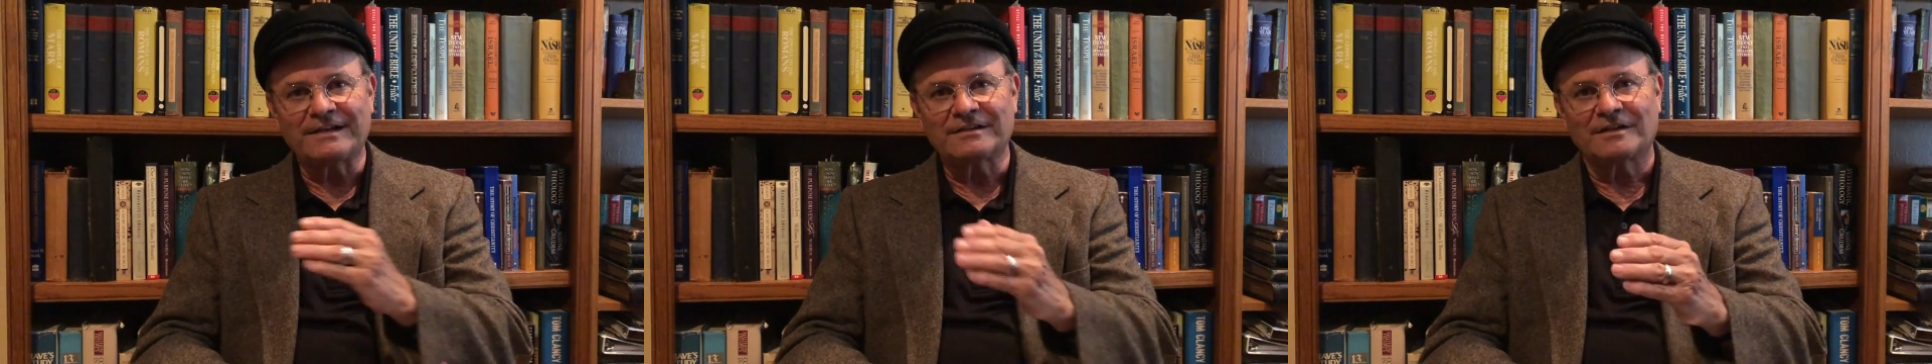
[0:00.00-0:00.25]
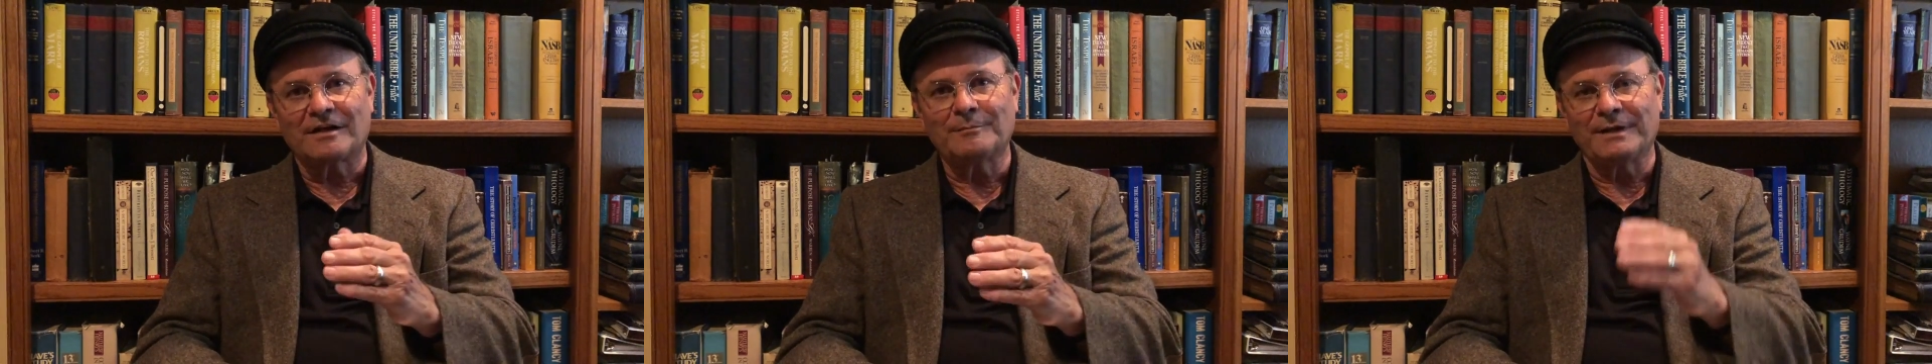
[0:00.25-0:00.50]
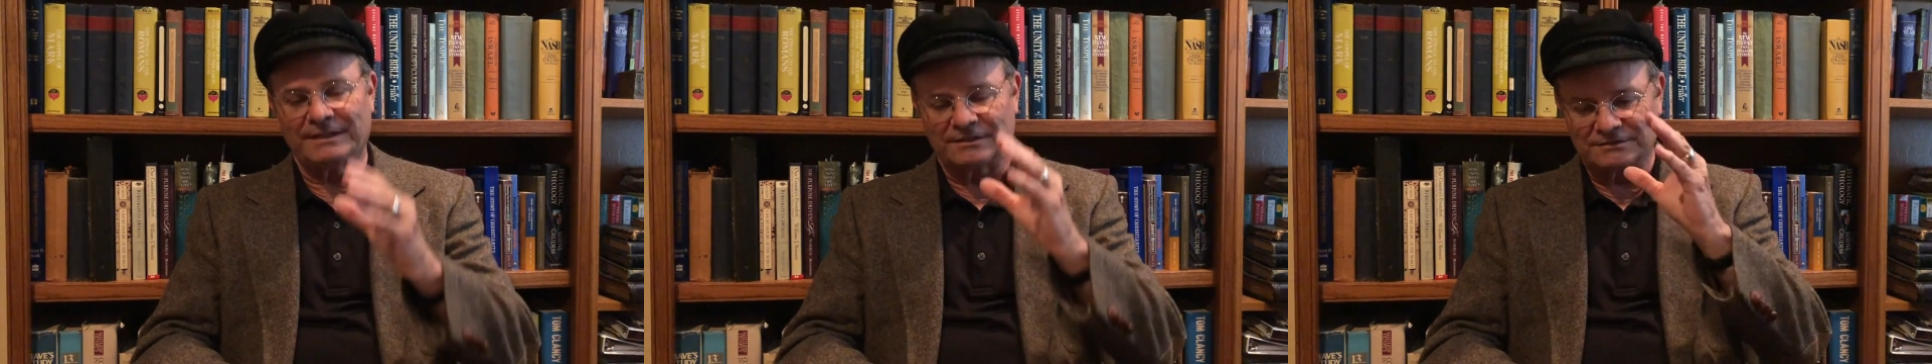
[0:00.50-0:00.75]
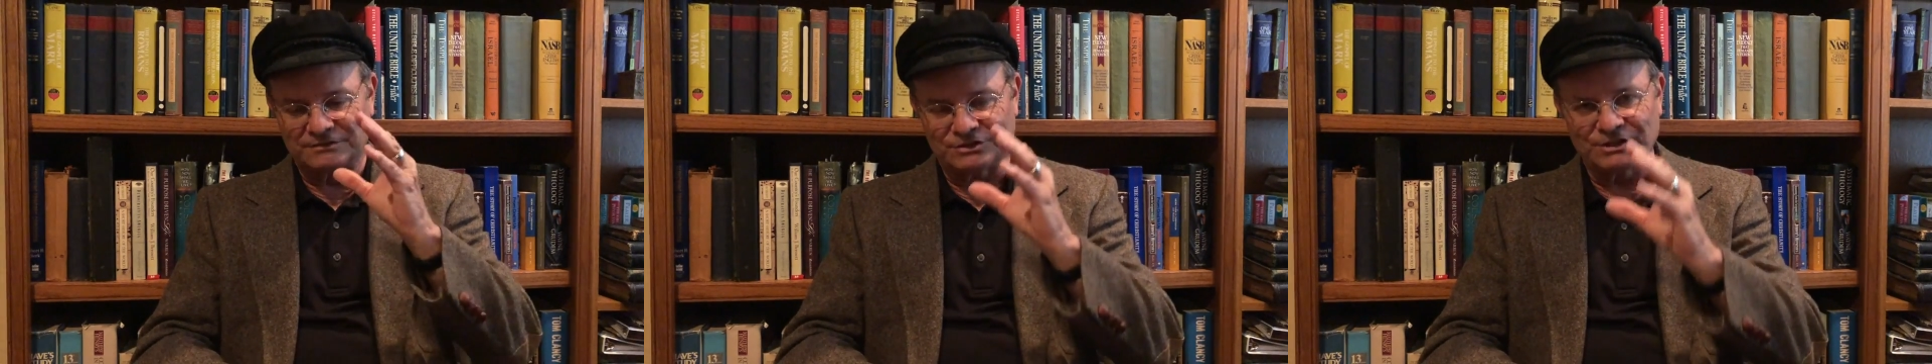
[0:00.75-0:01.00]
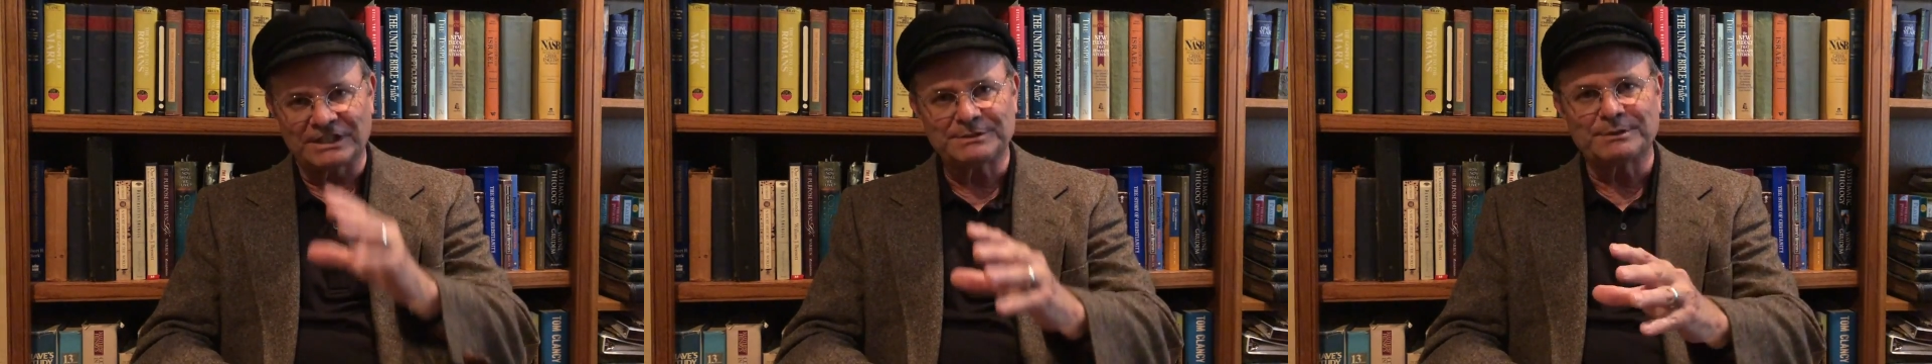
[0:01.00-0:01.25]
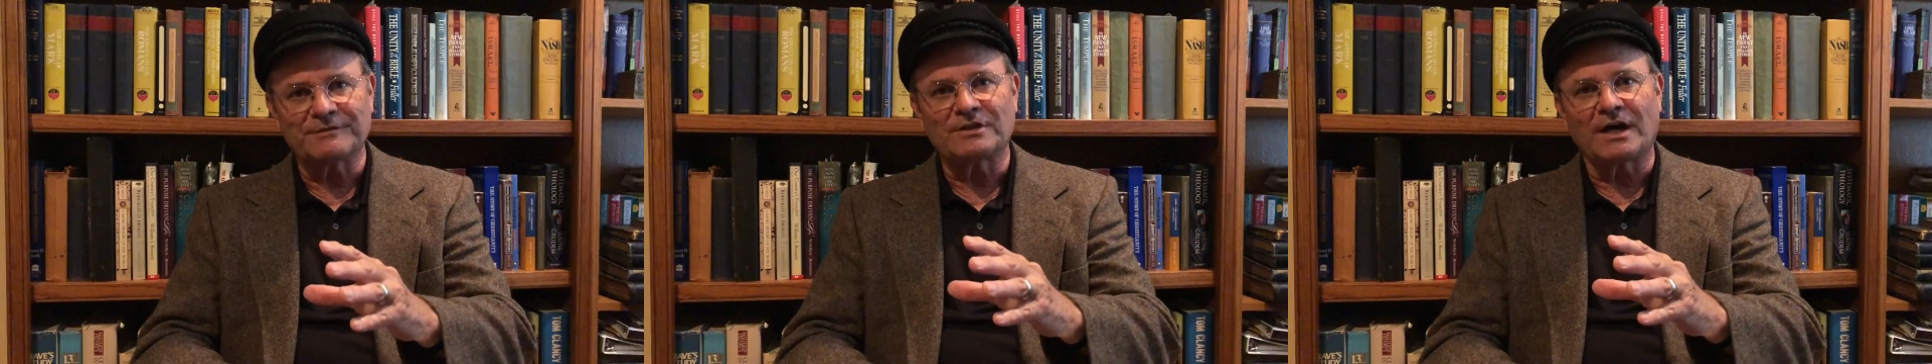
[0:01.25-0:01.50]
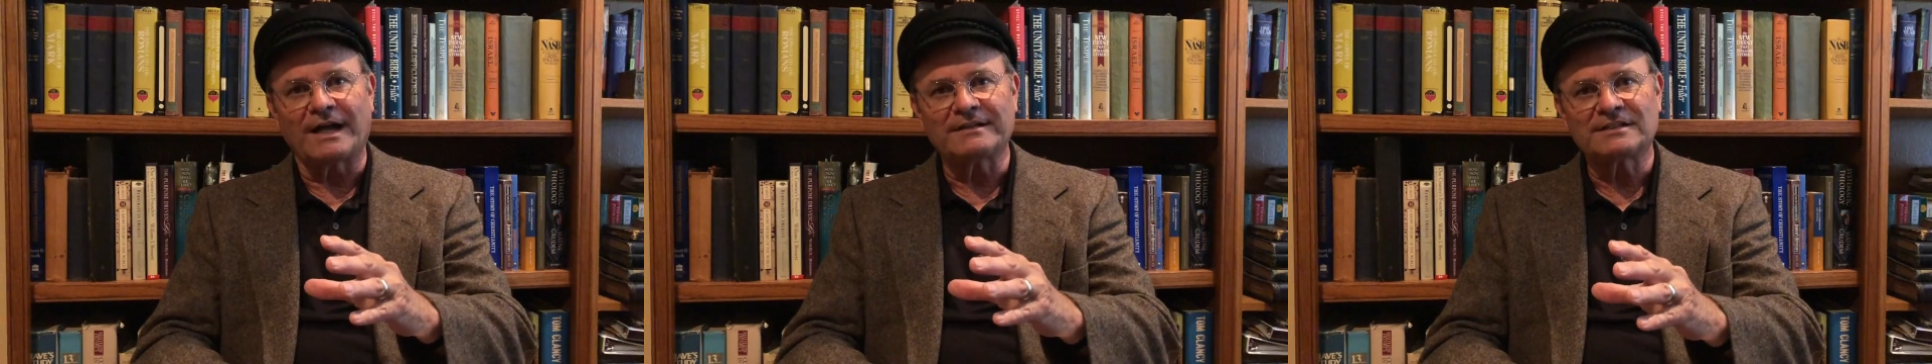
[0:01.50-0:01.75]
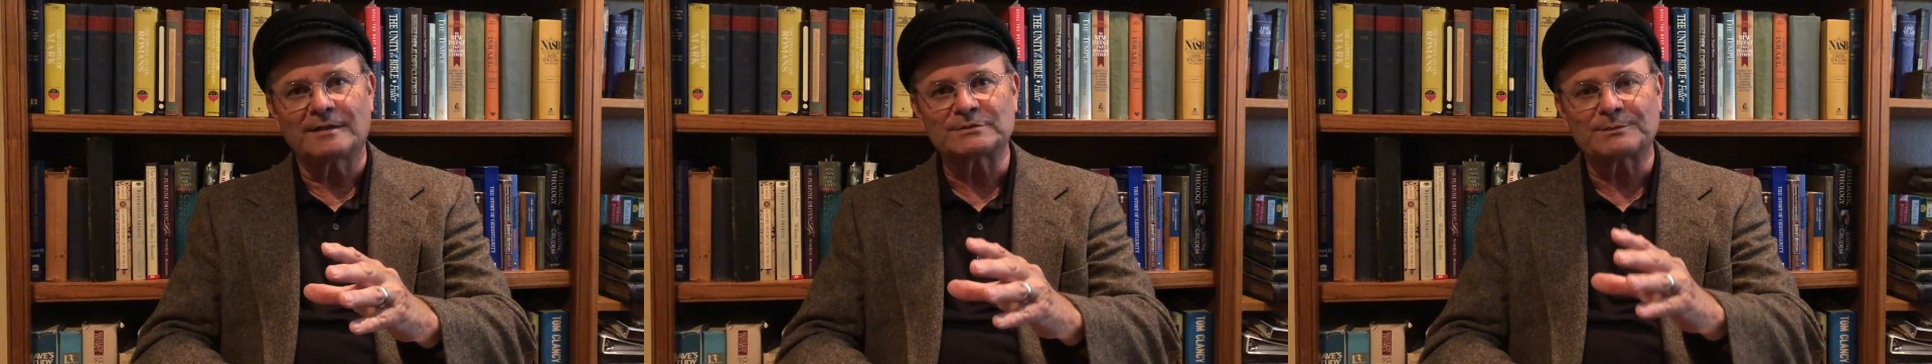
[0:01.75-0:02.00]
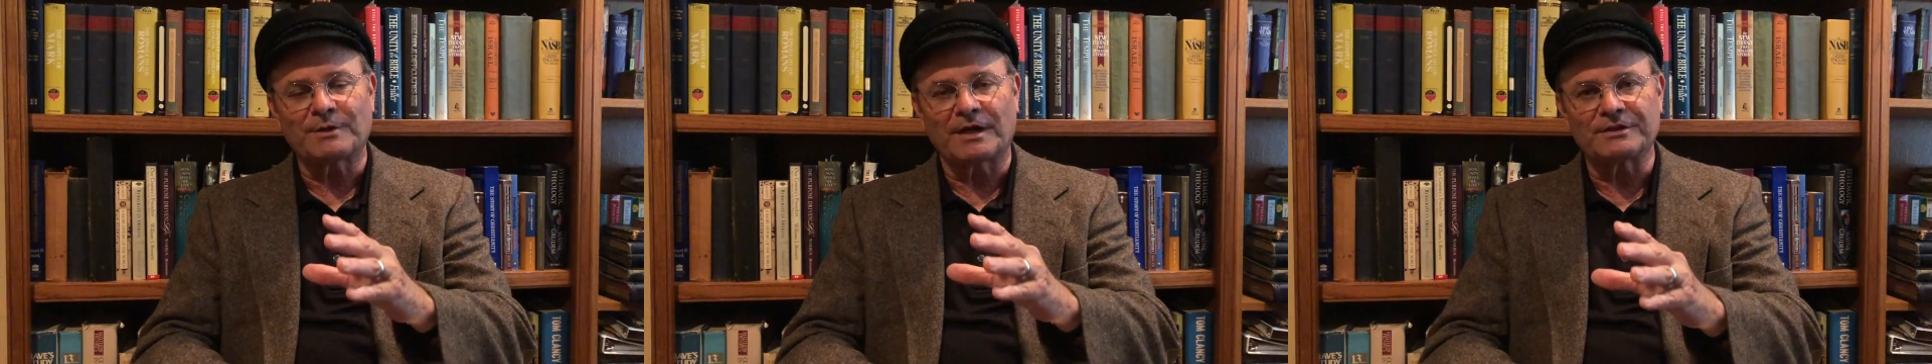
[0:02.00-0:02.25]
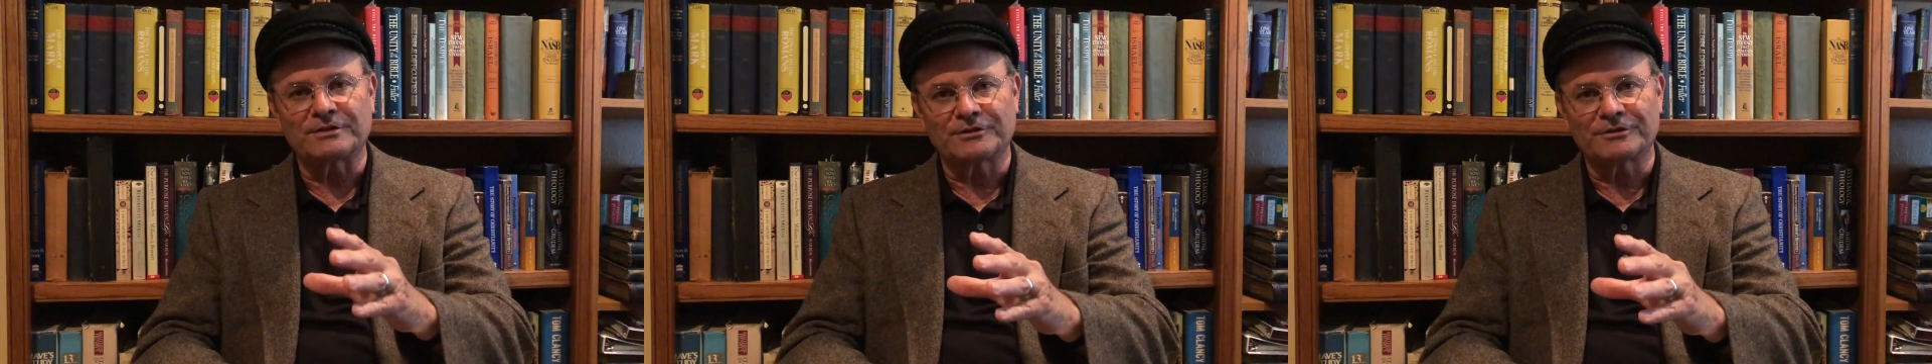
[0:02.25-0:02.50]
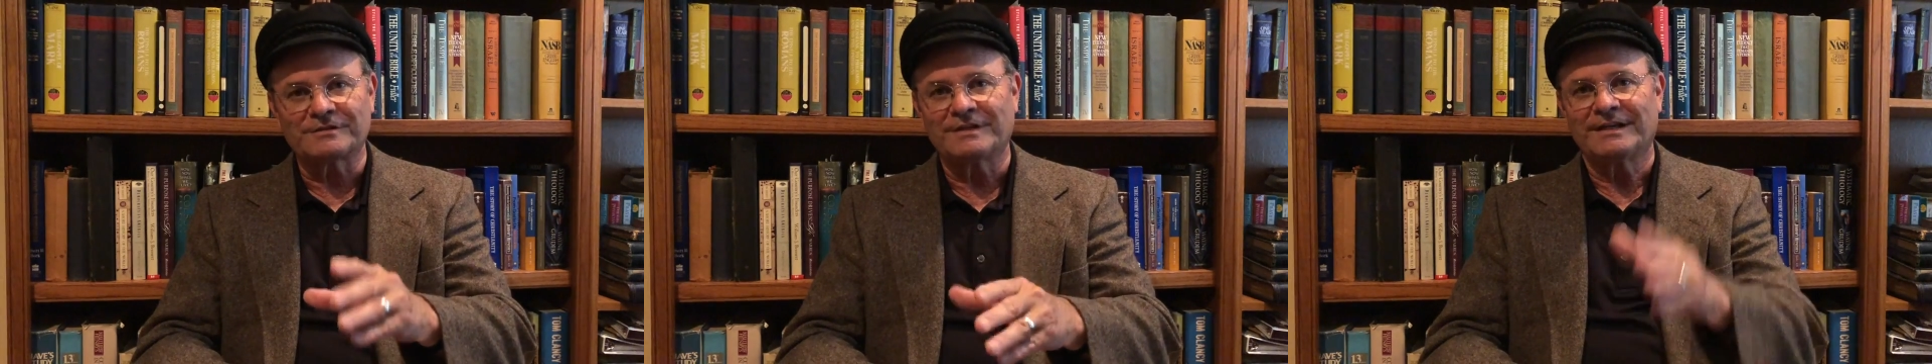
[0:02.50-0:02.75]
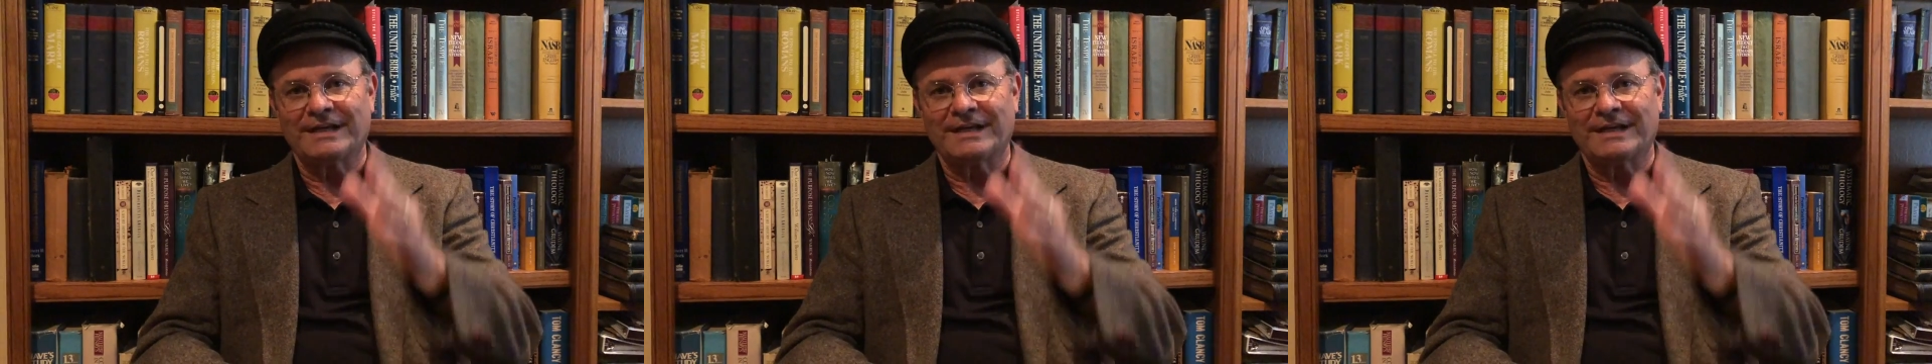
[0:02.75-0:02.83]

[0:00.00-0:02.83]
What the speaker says: come and the judgment of God comes upon the earth,